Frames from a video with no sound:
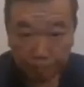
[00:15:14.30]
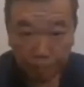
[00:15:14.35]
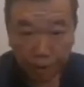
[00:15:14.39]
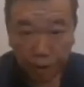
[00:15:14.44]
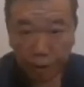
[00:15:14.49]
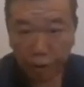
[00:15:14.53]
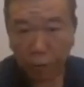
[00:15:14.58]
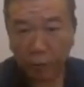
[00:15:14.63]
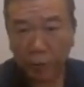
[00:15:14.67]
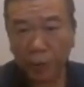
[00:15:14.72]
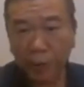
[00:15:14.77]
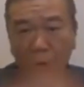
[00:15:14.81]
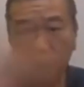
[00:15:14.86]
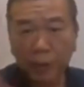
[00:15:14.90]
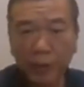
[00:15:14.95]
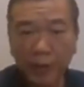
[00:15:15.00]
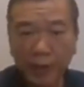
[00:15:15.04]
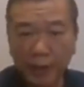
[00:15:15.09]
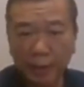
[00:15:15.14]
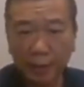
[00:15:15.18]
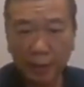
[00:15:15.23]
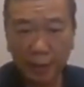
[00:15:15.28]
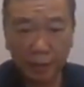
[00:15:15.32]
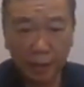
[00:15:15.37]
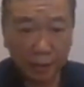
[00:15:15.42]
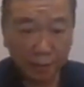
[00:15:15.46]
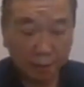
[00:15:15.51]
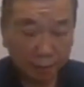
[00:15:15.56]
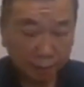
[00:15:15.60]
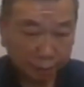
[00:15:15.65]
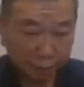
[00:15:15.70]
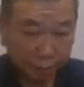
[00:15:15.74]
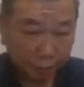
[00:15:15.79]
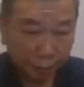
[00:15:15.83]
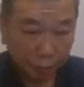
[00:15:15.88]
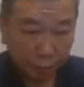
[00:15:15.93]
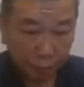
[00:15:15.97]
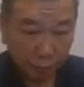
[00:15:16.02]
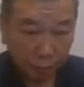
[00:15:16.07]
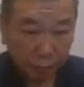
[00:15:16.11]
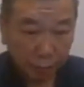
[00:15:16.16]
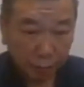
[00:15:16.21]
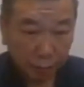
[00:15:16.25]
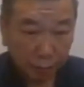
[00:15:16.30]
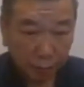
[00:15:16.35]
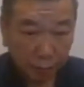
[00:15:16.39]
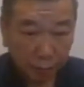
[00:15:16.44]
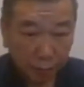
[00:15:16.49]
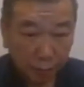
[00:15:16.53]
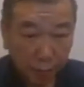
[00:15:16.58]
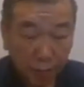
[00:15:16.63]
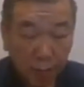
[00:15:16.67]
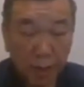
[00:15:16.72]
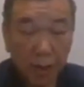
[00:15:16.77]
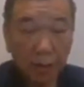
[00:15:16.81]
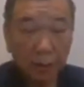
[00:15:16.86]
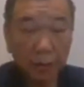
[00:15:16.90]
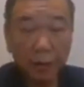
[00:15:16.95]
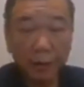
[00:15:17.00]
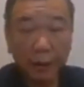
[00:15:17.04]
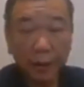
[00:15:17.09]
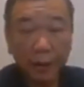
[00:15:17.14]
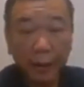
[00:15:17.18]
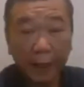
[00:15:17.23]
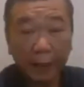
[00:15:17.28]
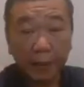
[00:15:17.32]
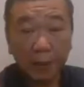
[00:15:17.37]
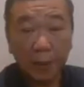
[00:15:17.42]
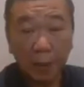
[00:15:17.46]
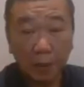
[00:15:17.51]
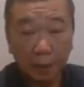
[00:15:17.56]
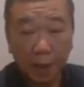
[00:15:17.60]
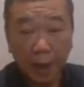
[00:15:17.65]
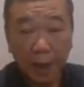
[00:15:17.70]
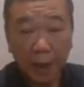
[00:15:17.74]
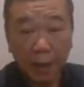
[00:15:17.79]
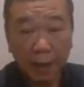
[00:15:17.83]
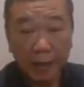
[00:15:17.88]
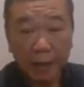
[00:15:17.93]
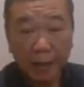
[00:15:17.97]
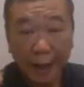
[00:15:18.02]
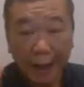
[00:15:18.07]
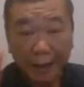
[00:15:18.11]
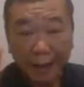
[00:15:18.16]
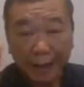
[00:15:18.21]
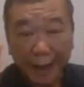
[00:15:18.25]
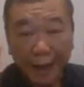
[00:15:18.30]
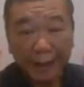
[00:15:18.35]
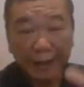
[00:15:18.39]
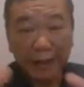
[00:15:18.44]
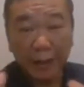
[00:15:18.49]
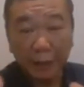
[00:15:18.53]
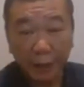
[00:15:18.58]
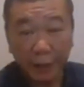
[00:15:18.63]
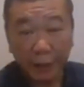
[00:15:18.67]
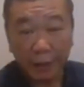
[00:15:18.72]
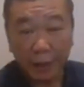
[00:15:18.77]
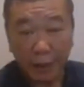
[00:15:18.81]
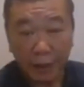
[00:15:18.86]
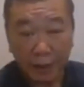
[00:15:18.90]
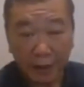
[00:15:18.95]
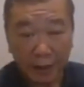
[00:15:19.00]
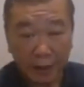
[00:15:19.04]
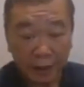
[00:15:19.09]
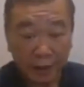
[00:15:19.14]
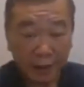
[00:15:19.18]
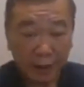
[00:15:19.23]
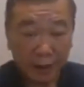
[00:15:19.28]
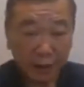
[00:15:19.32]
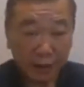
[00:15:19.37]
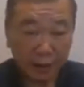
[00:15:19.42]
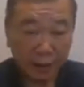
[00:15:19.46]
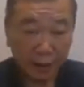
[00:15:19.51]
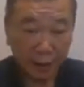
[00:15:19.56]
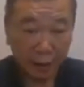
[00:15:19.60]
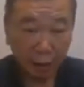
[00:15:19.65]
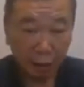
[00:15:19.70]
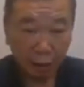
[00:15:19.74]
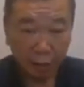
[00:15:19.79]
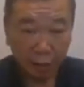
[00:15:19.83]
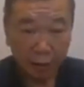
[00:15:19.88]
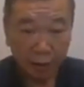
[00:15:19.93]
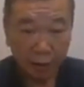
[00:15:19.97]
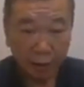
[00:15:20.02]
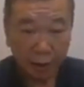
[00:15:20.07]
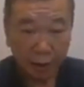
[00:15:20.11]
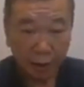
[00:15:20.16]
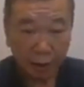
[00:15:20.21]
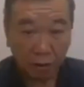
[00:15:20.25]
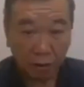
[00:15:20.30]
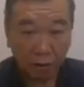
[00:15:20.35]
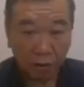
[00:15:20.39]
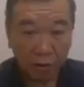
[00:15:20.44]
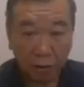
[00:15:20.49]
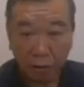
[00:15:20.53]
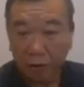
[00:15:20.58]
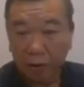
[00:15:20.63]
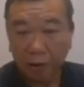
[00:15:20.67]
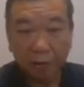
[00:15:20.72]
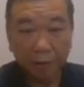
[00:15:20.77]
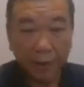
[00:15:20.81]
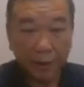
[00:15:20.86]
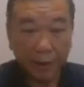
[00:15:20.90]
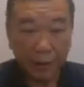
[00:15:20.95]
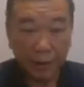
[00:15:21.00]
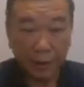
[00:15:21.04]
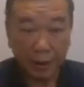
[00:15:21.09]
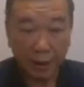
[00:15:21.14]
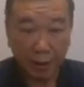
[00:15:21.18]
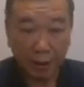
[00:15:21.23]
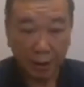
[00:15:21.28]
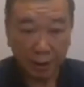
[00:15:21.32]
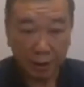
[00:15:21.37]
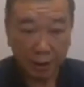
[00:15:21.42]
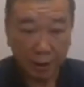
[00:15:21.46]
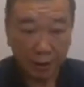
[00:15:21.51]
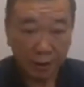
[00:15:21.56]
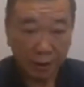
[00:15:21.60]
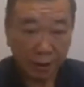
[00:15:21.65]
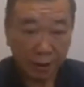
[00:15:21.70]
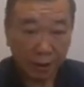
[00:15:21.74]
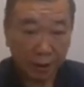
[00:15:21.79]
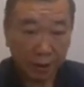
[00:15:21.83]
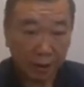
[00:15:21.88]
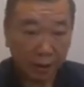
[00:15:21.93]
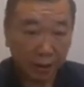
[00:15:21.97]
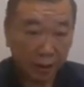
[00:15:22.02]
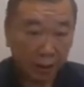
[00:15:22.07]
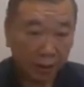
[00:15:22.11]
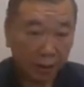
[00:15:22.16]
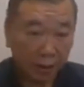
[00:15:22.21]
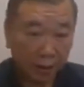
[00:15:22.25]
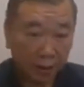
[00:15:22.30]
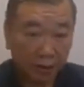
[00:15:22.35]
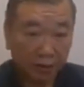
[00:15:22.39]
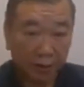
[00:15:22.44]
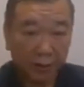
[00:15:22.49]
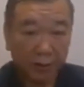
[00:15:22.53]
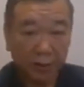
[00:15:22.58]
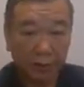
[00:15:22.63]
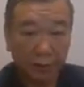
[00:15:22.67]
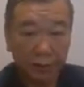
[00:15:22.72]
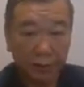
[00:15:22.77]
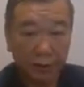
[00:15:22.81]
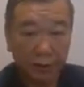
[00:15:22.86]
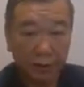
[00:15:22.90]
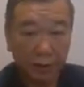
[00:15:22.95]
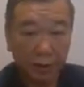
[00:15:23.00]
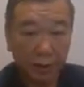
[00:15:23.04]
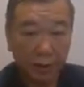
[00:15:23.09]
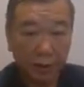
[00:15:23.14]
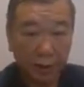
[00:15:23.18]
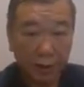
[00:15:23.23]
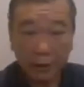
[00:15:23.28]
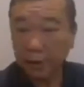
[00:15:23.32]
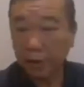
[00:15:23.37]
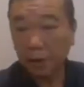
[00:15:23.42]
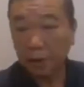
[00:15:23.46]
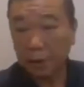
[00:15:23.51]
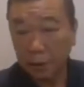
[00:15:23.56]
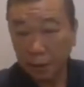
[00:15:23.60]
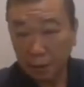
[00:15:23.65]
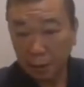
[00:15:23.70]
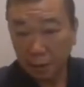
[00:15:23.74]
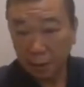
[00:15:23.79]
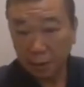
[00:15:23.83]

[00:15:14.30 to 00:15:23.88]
So we don't care about gene. We take Ganotherapy and activate the domain gene to replace the defective gene. That's all.